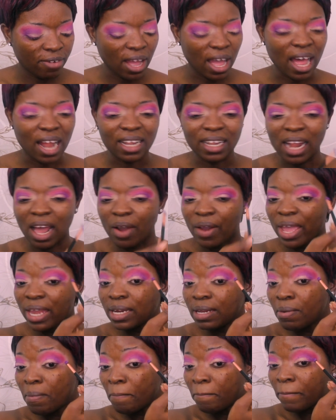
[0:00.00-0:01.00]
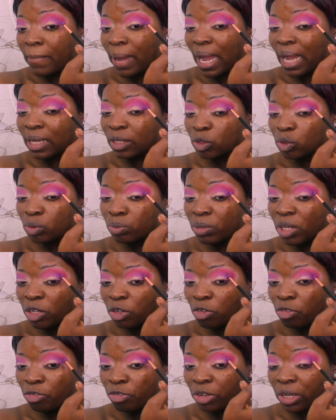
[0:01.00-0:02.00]
allow any man to
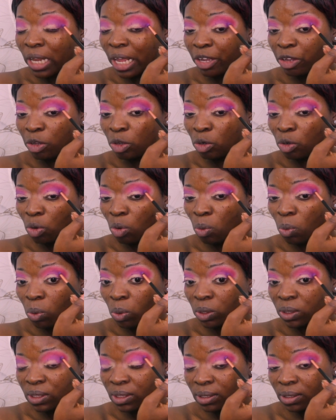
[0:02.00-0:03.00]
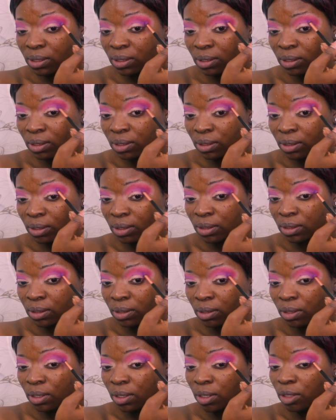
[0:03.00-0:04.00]
make you feel like you're not worth,
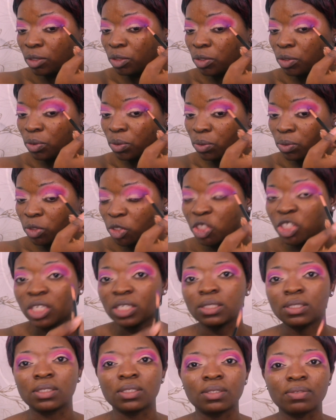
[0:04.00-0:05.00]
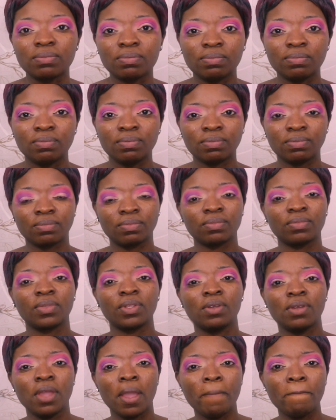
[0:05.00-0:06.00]
you know, chasing.
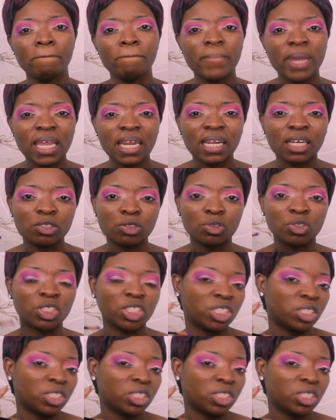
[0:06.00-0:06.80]
Men are to